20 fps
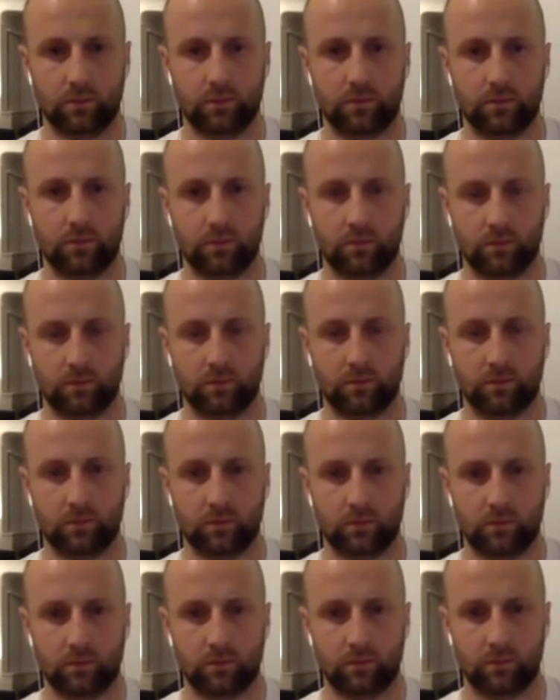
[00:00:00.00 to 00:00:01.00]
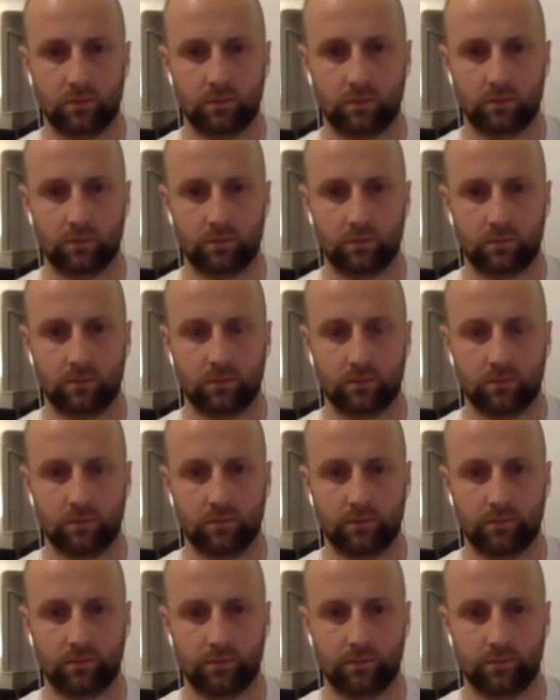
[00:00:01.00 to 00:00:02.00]

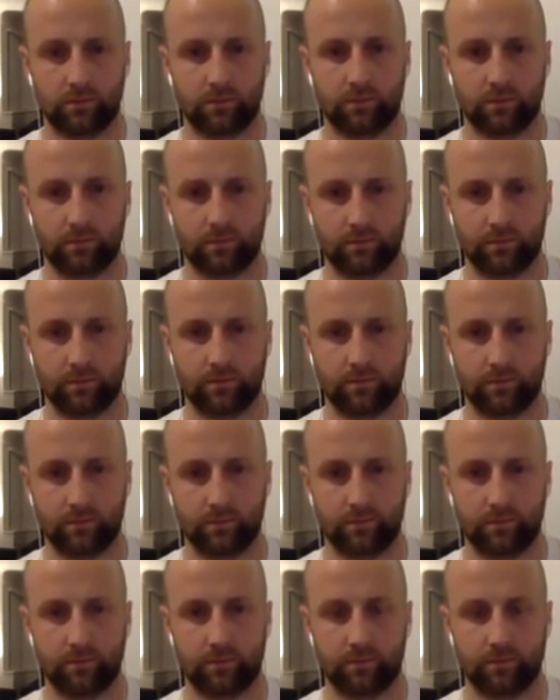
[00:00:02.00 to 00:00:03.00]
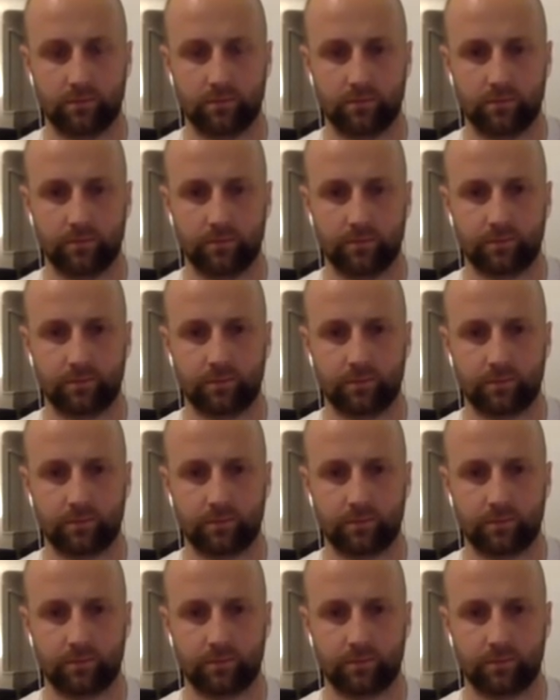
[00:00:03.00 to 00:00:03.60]
[no speech]